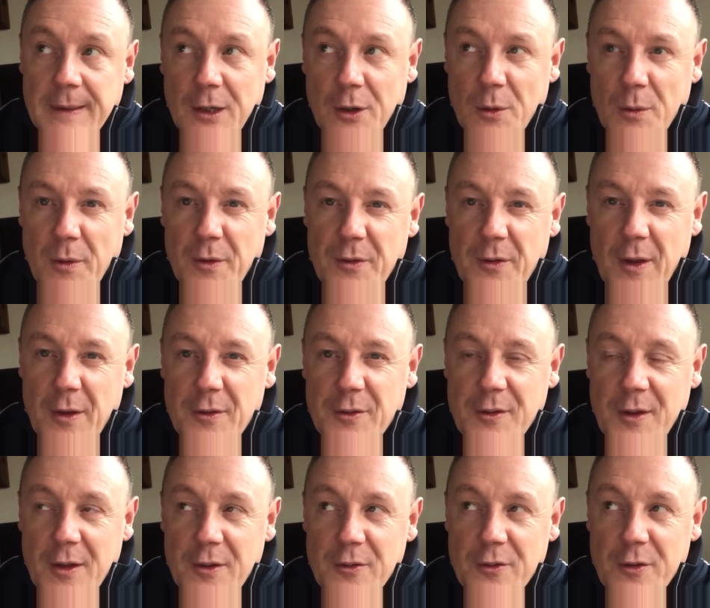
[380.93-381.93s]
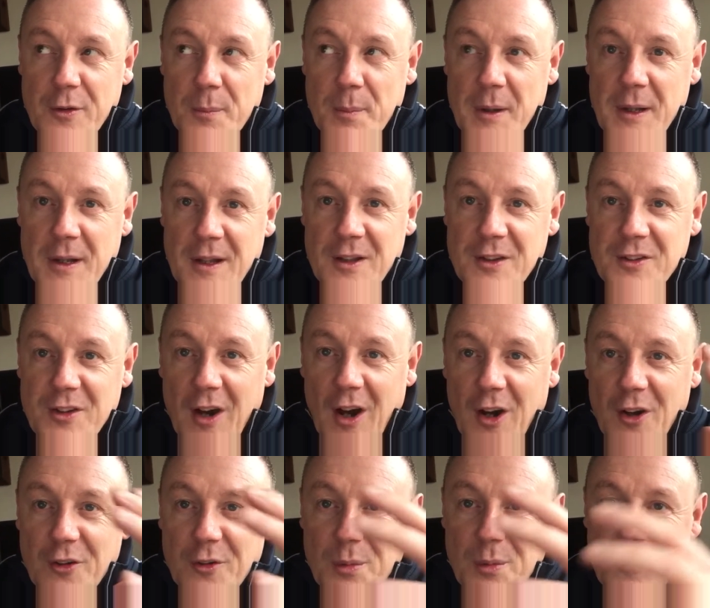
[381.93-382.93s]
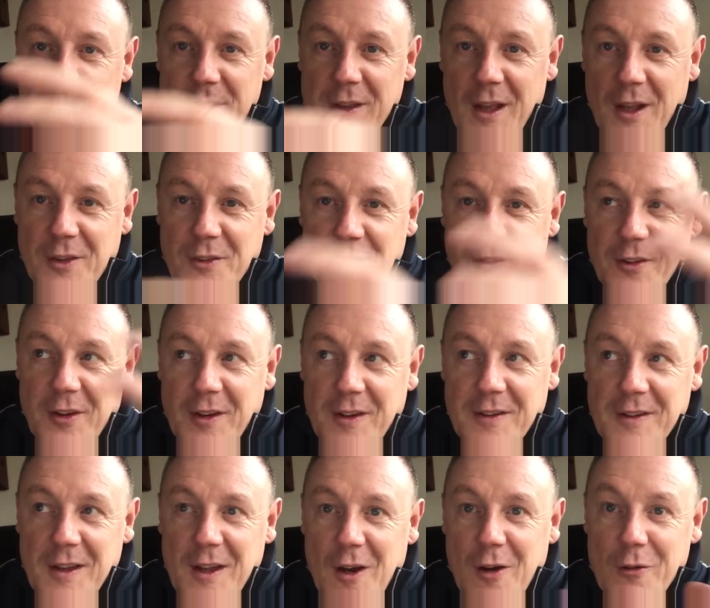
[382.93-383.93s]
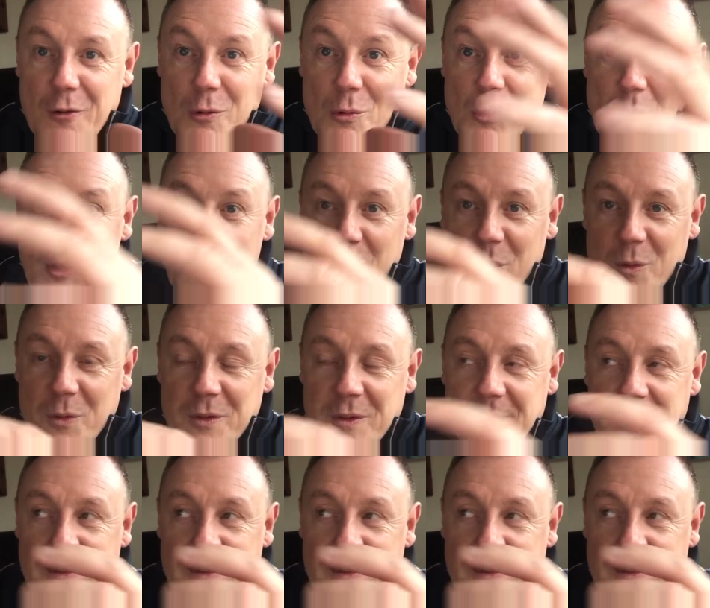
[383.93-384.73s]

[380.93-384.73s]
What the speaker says: You know, it's that sense of being in touch with the unseen, the other world,